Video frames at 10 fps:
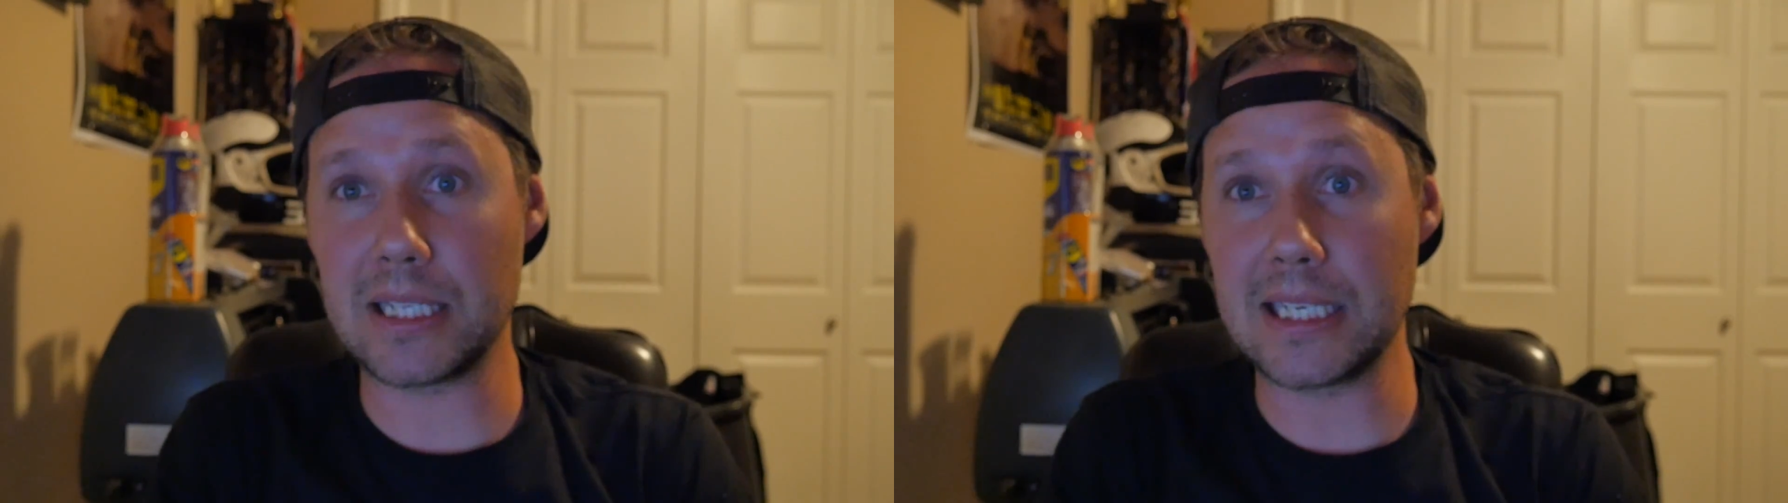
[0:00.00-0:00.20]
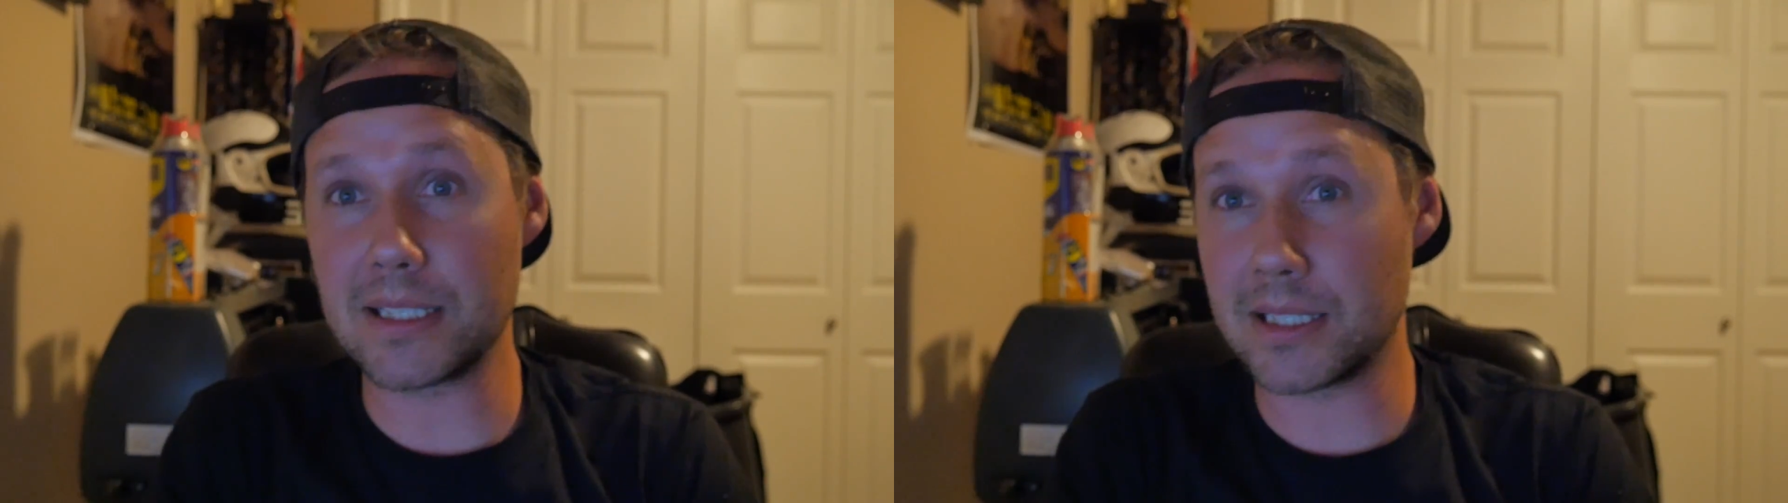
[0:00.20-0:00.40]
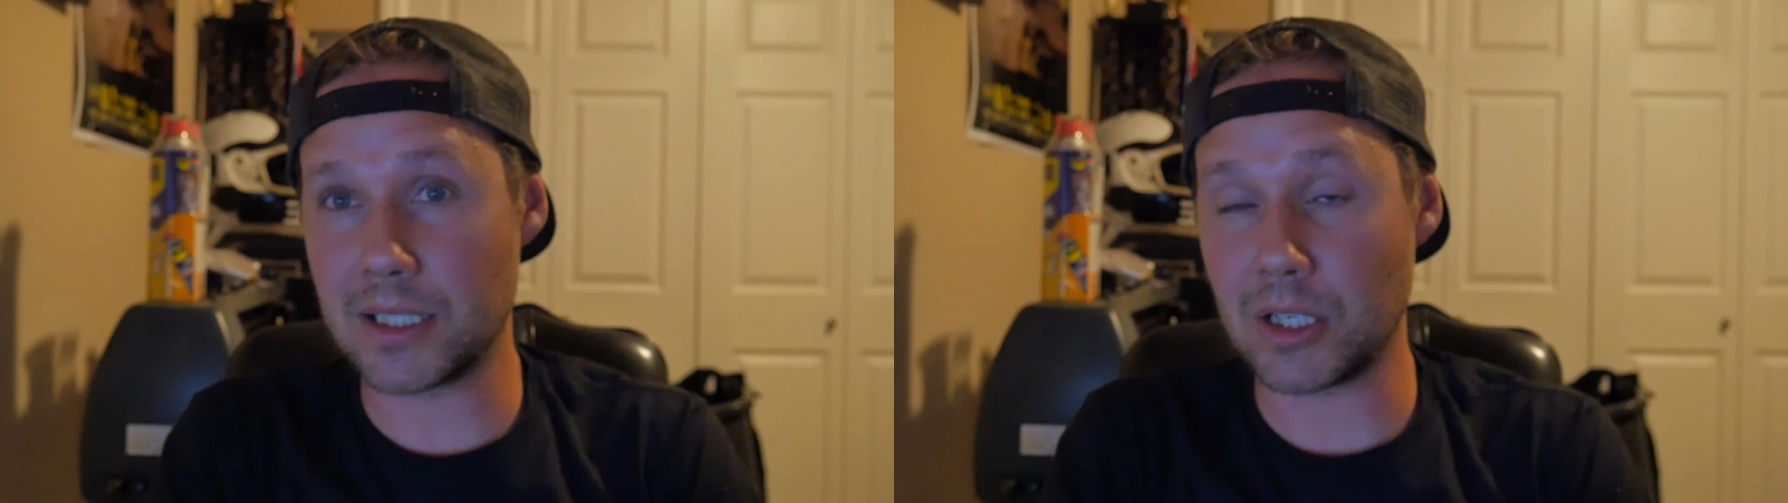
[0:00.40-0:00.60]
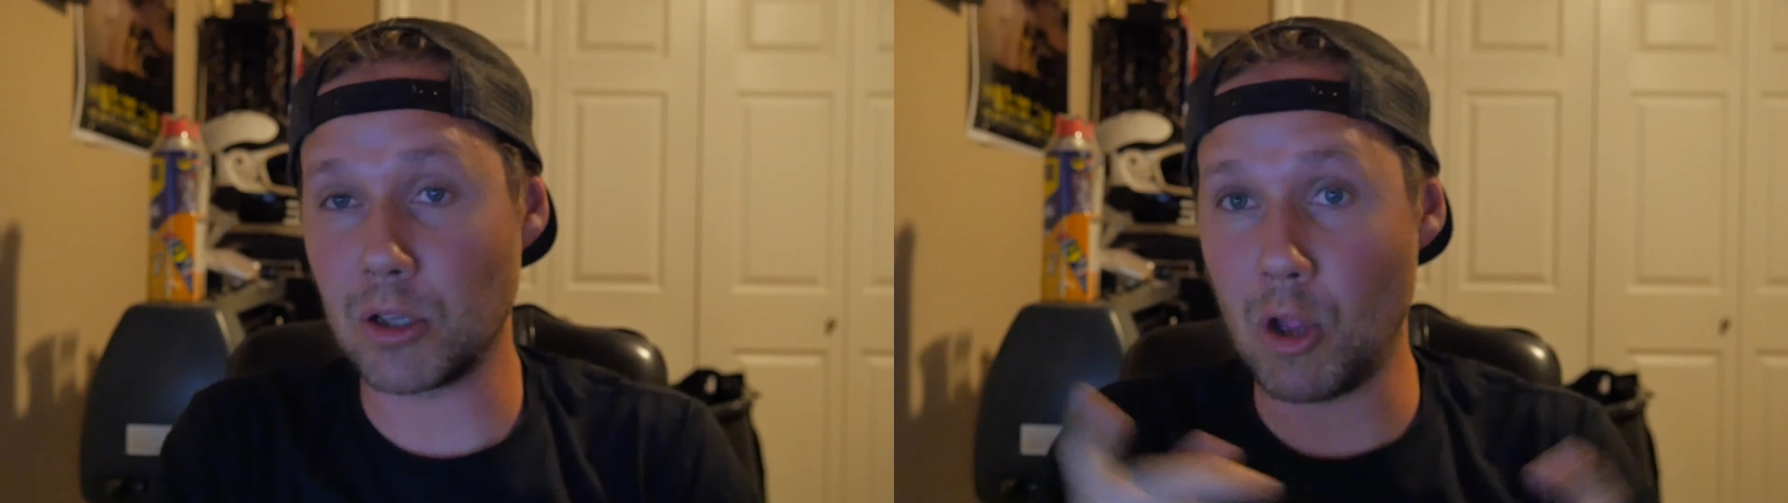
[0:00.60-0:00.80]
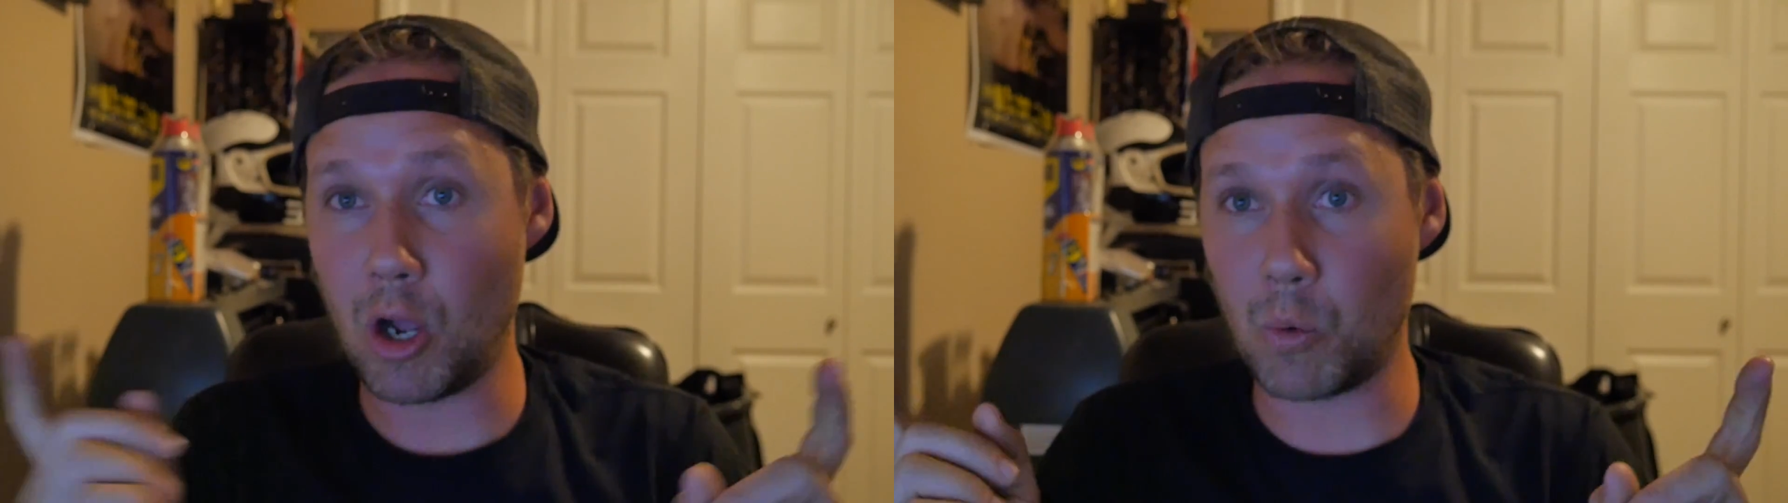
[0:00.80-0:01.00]
these is that they're
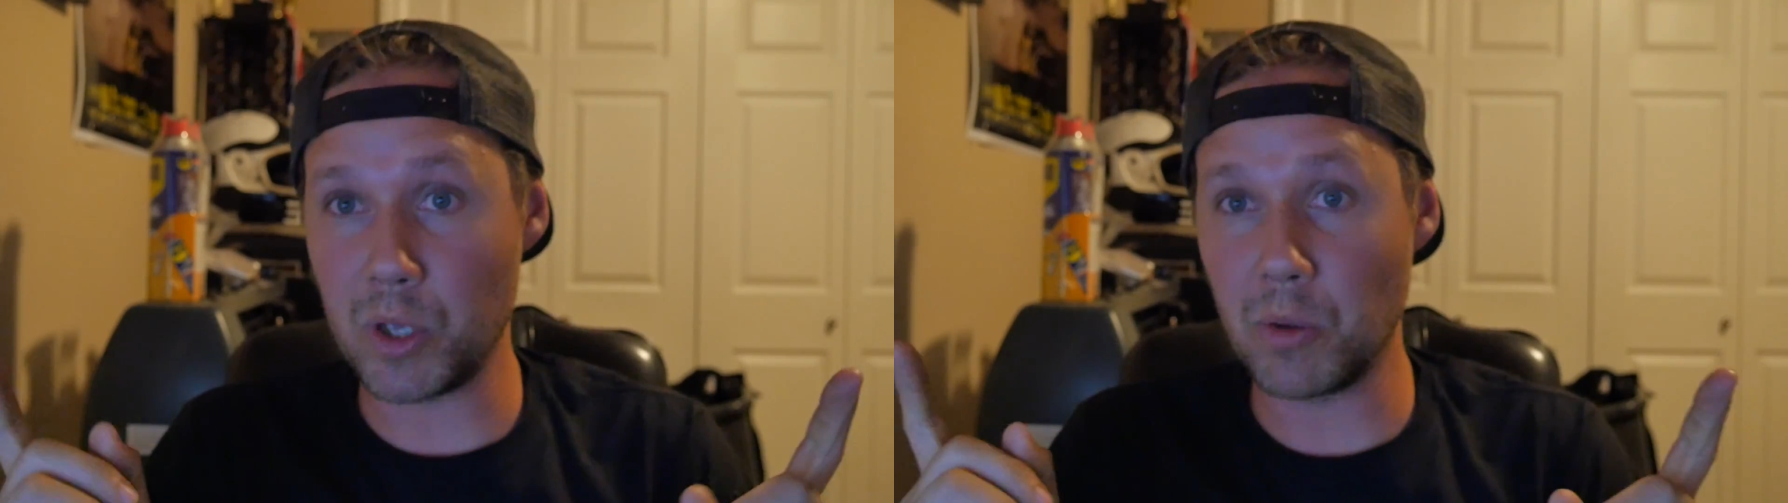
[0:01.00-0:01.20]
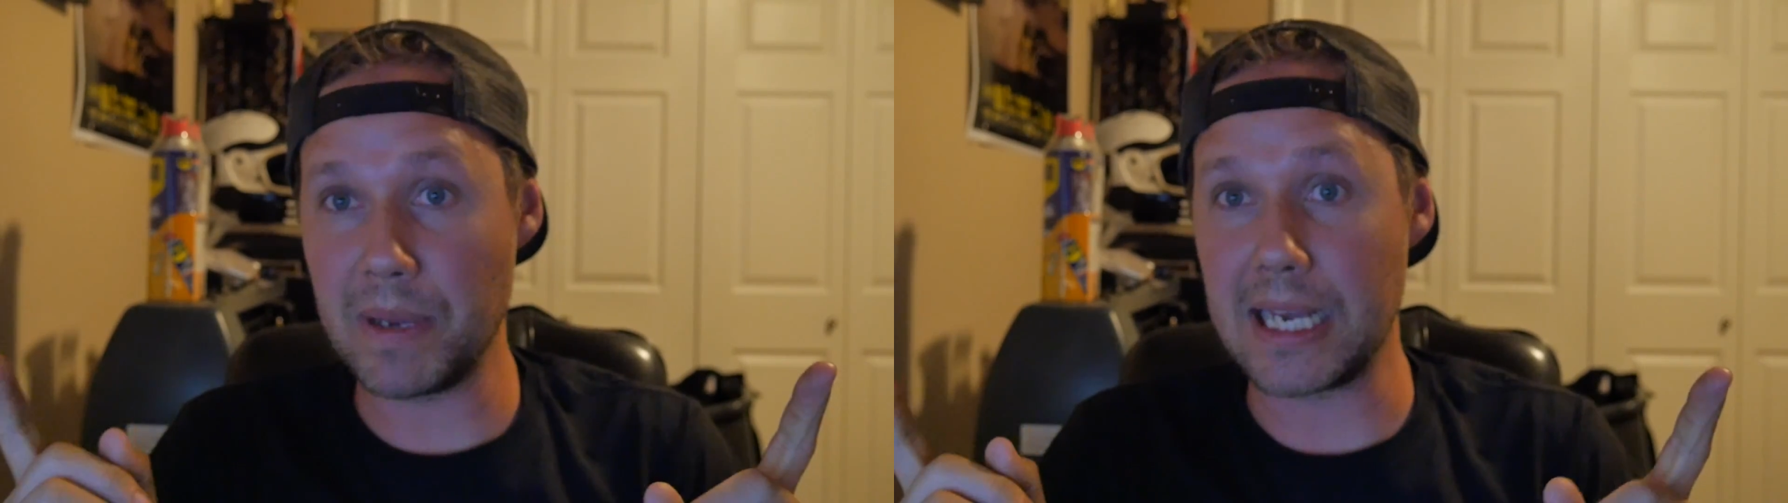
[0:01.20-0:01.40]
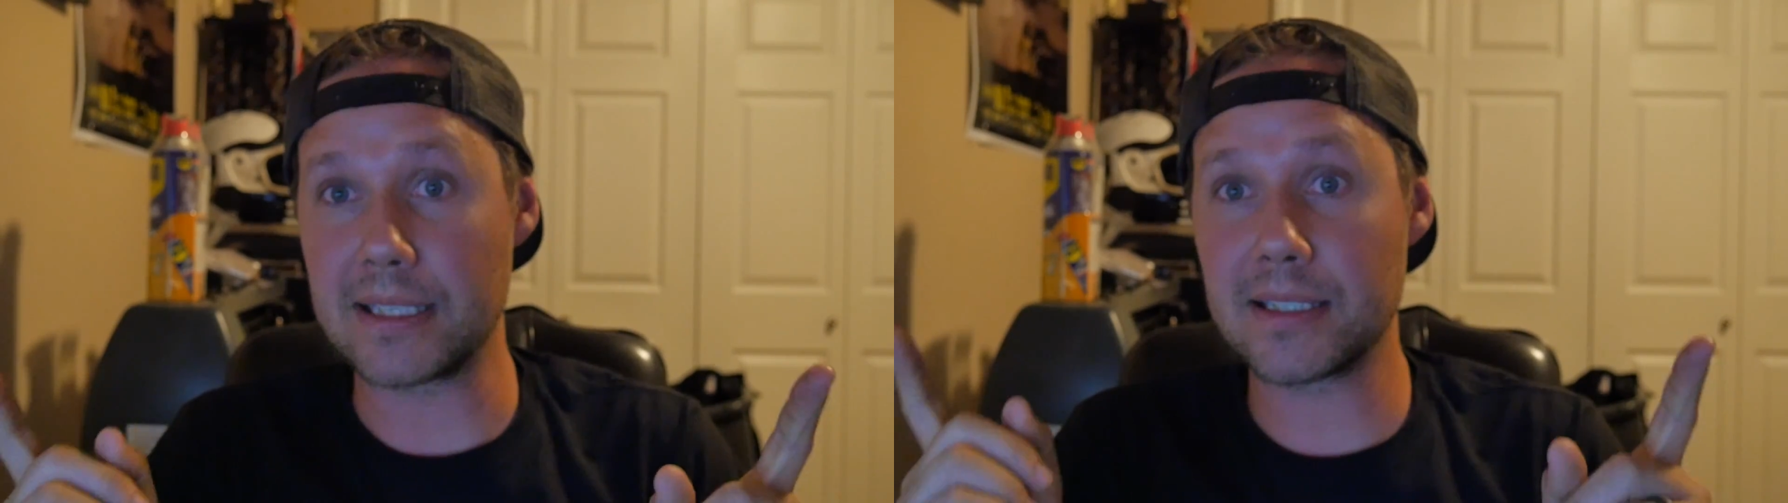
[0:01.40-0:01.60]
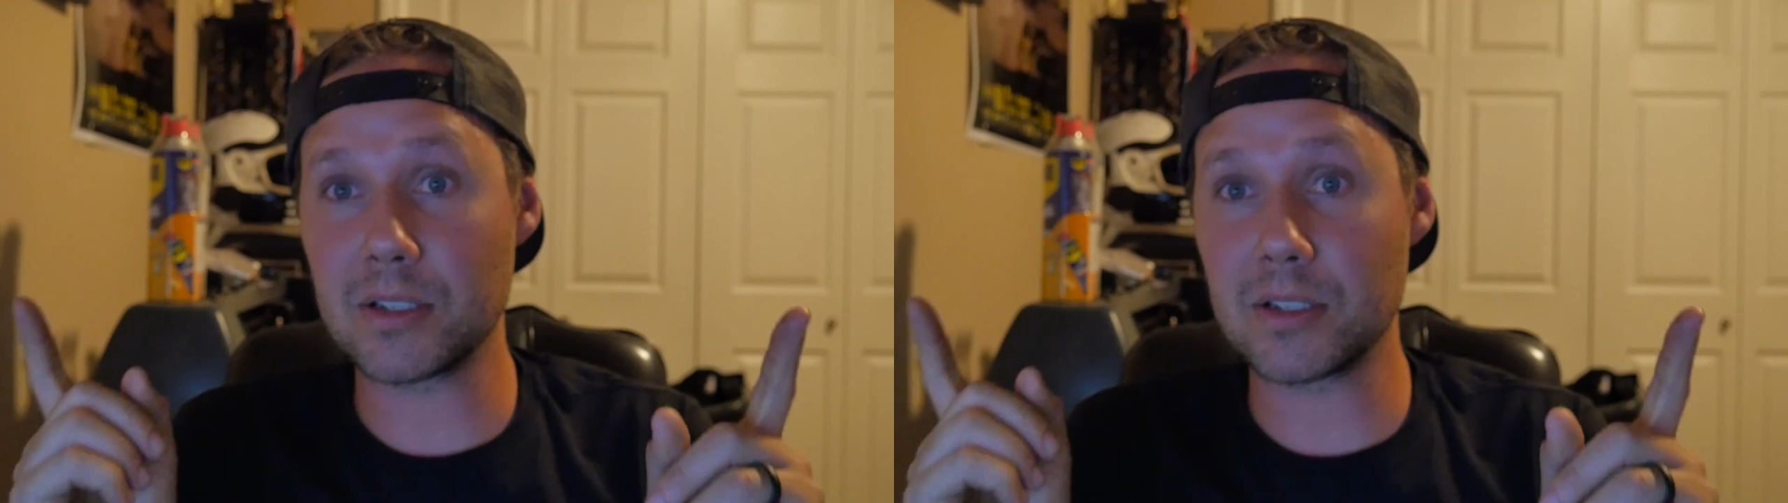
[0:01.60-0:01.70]
long wheelbase,